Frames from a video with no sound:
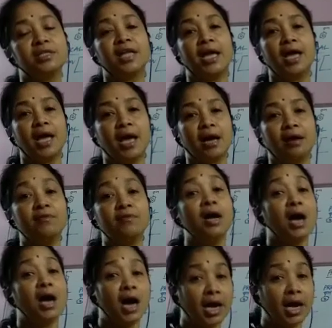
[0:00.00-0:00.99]
they have
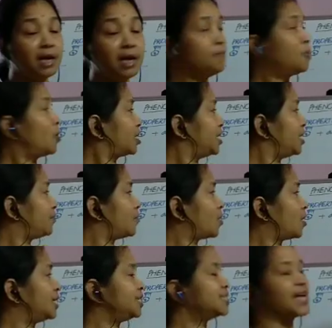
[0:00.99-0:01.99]
high boiling
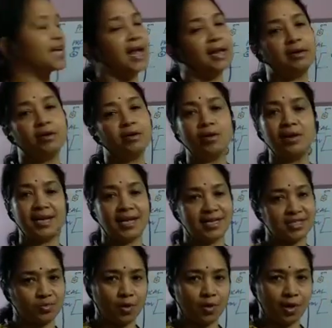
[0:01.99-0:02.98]
points and they are
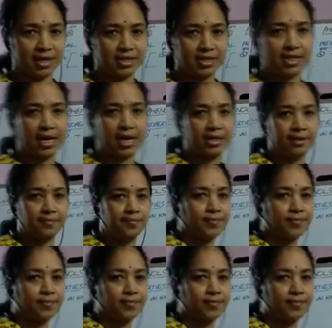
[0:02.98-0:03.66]
less volatile.